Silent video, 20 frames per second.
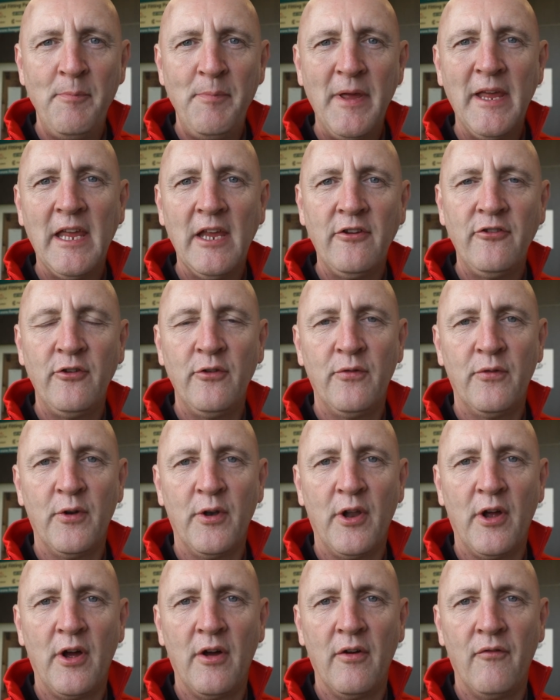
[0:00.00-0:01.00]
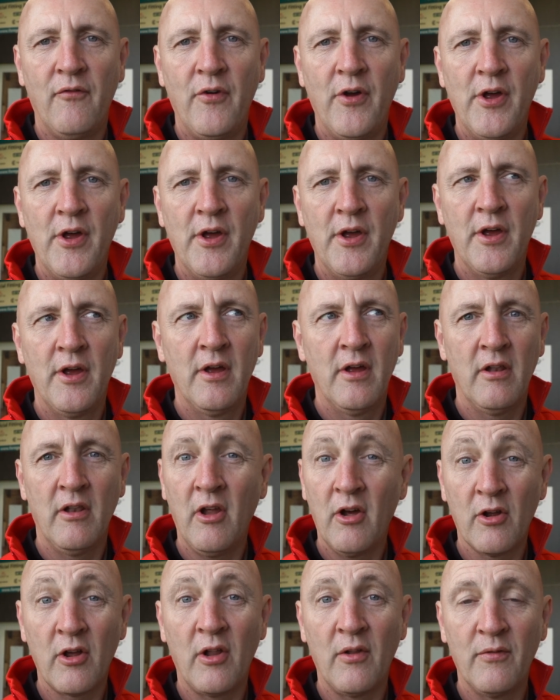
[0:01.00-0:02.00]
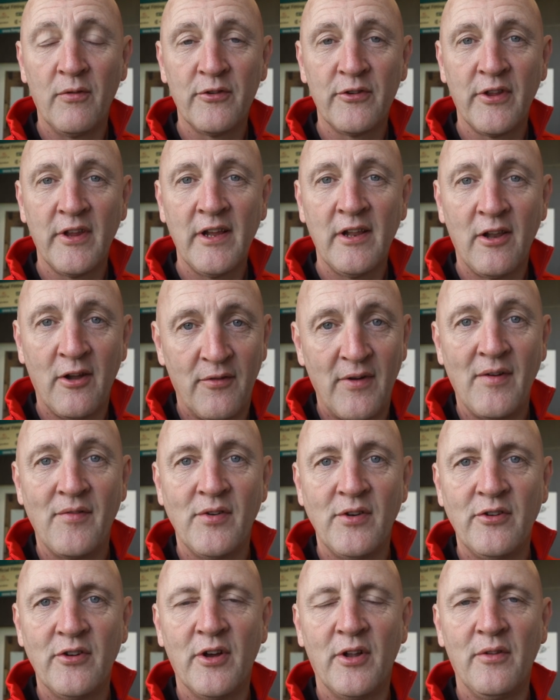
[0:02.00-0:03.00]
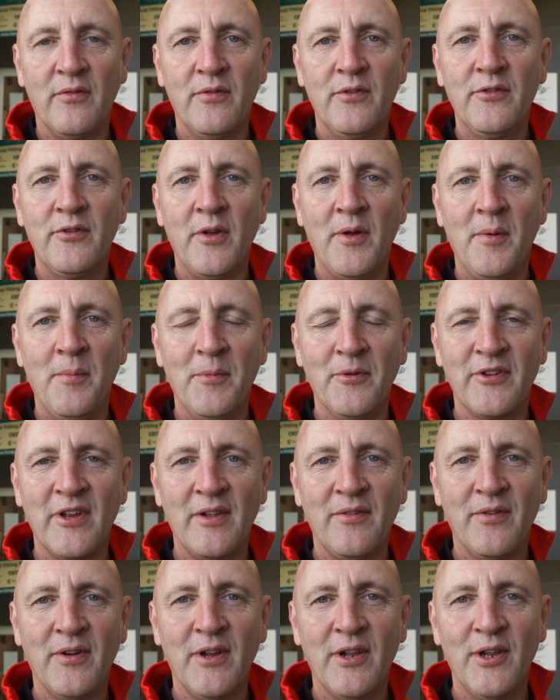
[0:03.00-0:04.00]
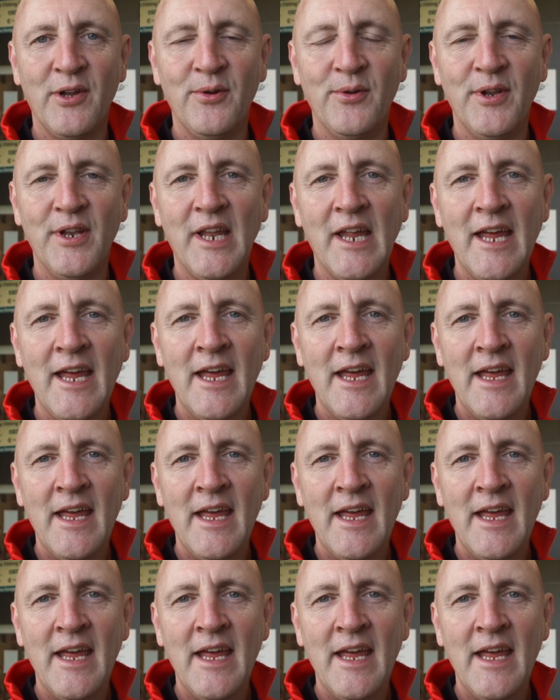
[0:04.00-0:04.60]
Big issue for a lot of a lot of golfers, I think, a lot of average golfers, myself included,